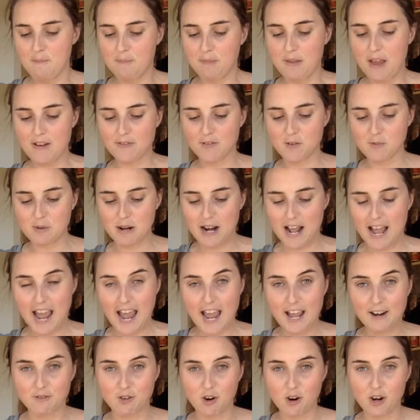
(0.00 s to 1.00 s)
Even when I
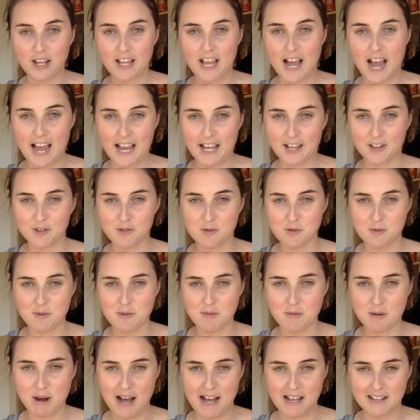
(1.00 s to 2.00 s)
had Rocky, I can remember
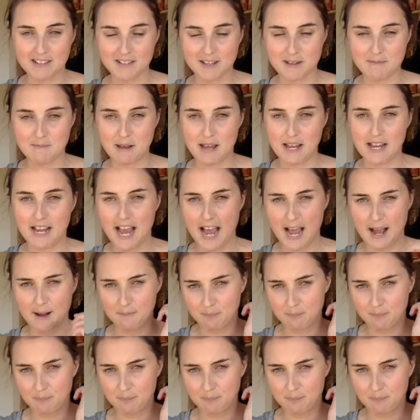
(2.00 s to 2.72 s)
people asking me,